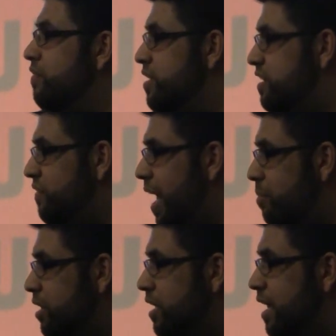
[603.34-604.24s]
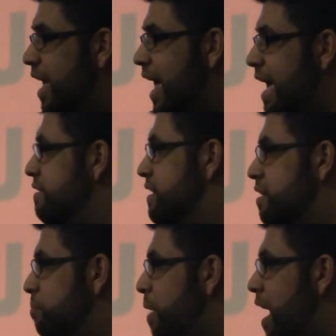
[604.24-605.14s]
of his family and his
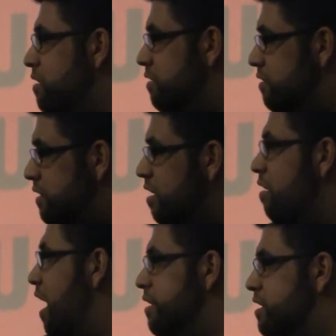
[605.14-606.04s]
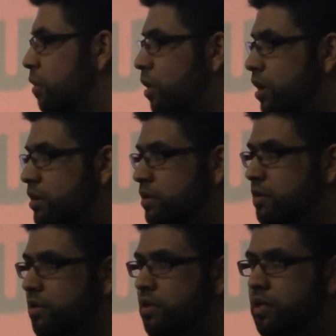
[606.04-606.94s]
companions, and so on.
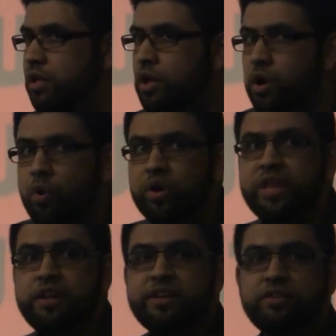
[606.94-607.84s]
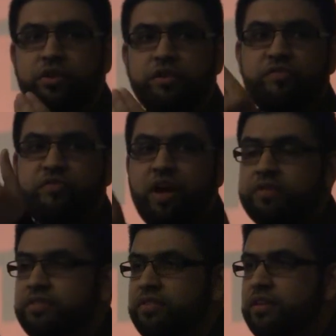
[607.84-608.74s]
When they stood in
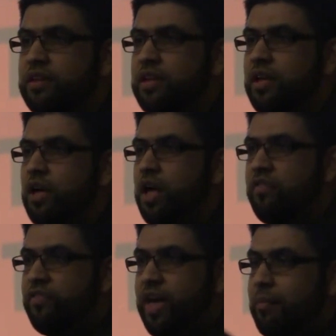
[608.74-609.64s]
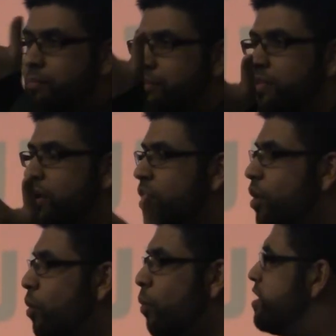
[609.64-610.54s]
front of them,
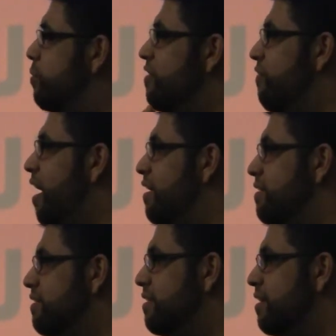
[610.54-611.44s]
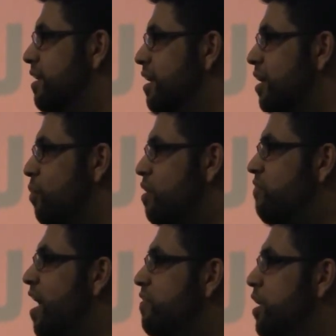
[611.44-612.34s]
what do we find? We
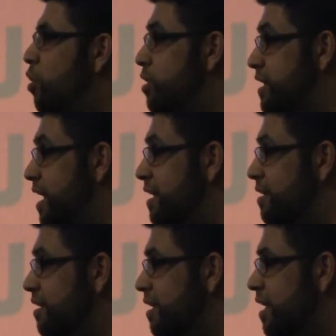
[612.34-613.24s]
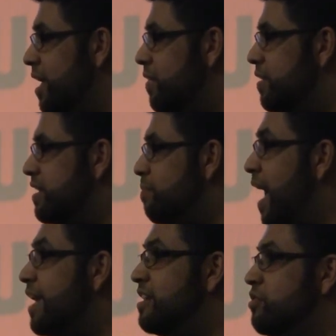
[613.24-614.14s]
find that Hussain, this
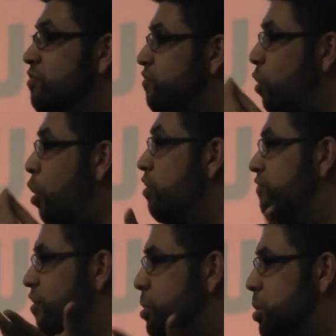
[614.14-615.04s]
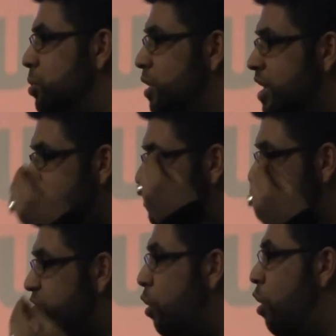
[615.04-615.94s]
man, stood for all virtue, stood
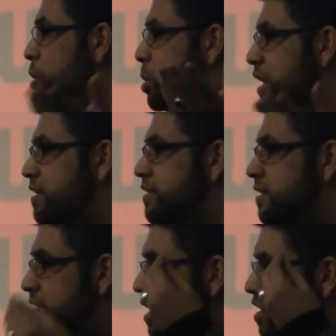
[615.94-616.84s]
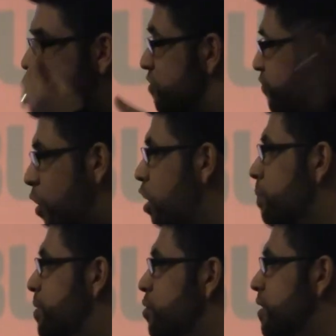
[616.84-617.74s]
for all justice, stood for all
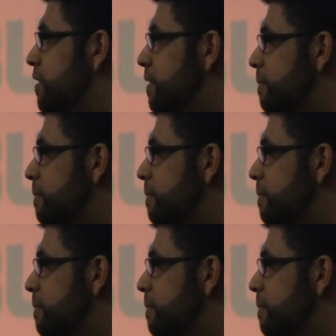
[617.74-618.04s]
beauty.